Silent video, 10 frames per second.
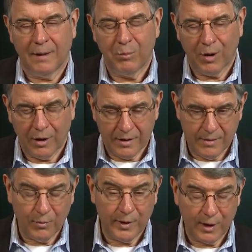I'm part of
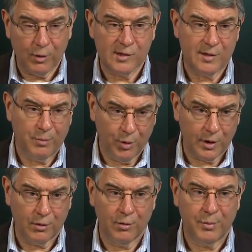the Marine Corps
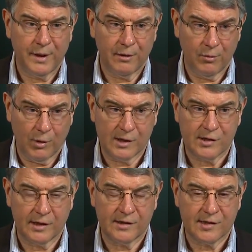support group here in
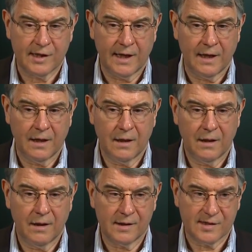Washington State
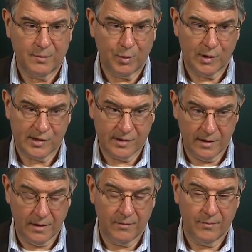that supports
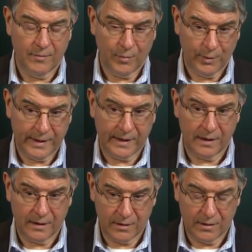the
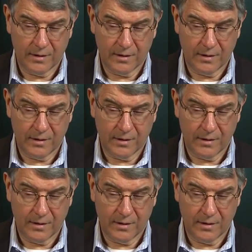Marine,